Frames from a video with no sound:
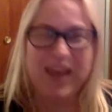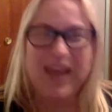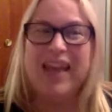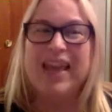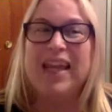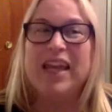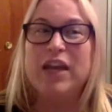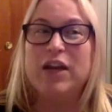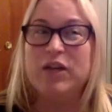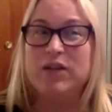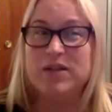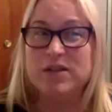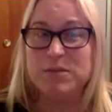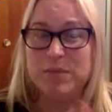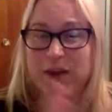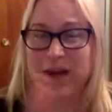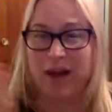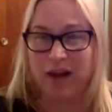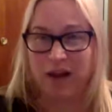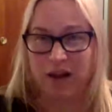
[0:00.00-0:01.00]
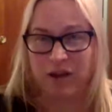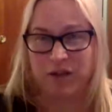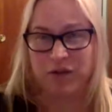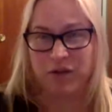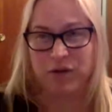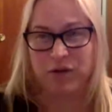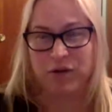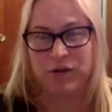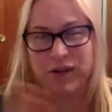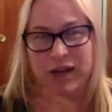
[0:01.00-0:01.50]
Here's my
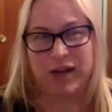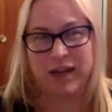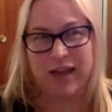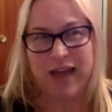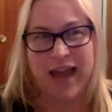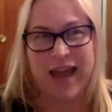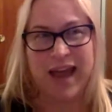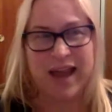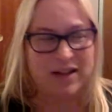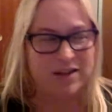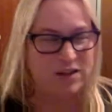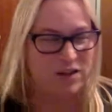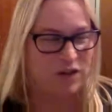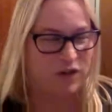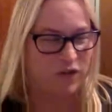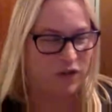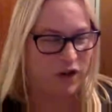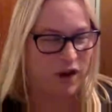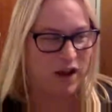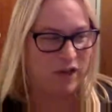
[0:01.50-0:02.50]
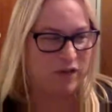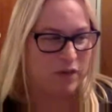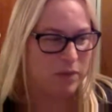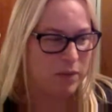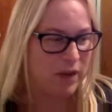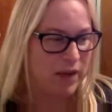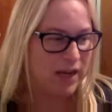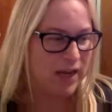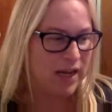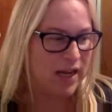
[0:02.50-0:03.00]
other like ask for
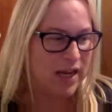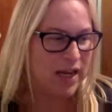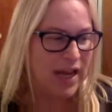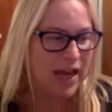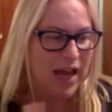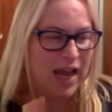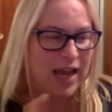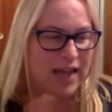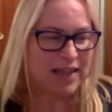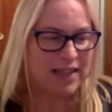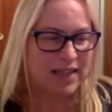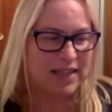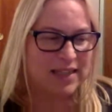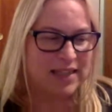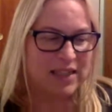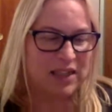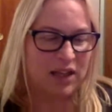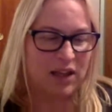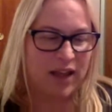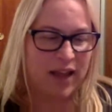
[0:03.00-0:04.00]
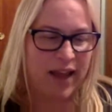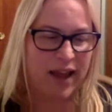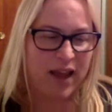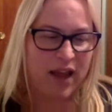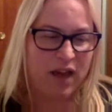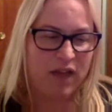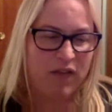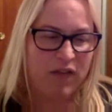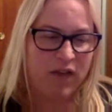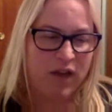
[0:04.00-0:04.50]
everybody is I still
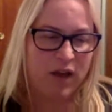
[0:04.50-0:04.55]
have.